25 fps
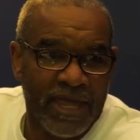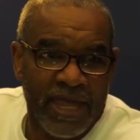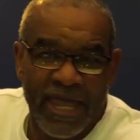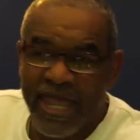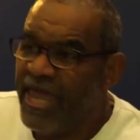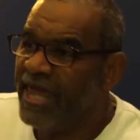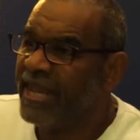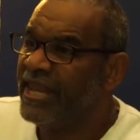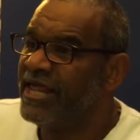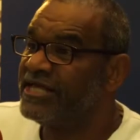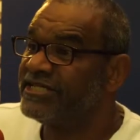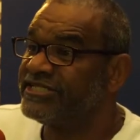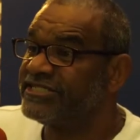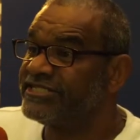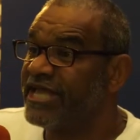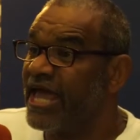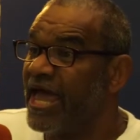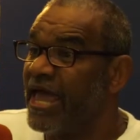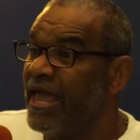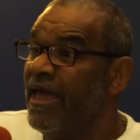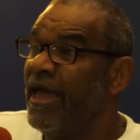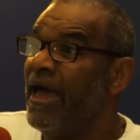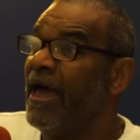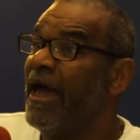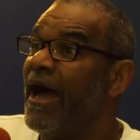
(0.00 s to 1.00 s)
He didn't
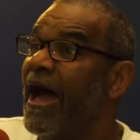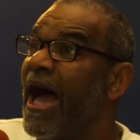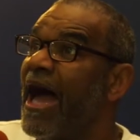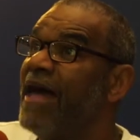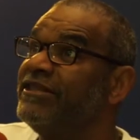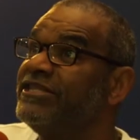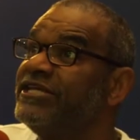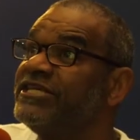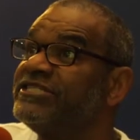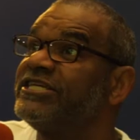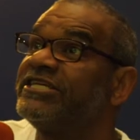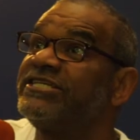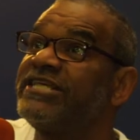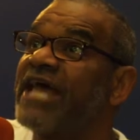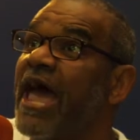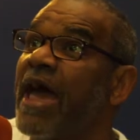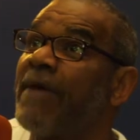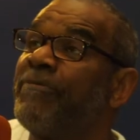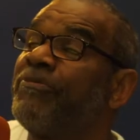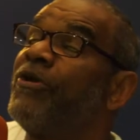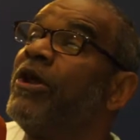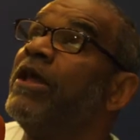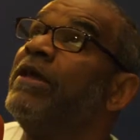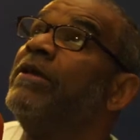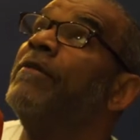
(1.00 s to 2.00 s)
say, uh, This is how
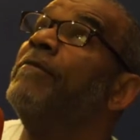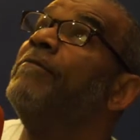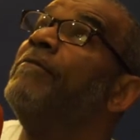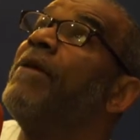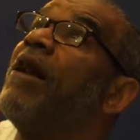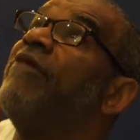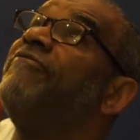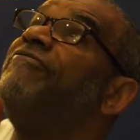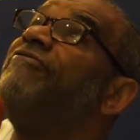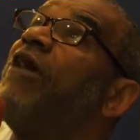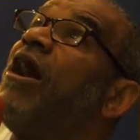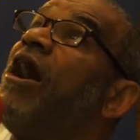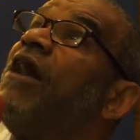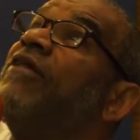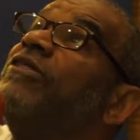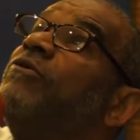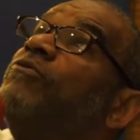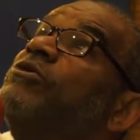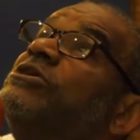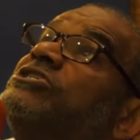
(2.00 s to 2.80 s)
I pray, My Father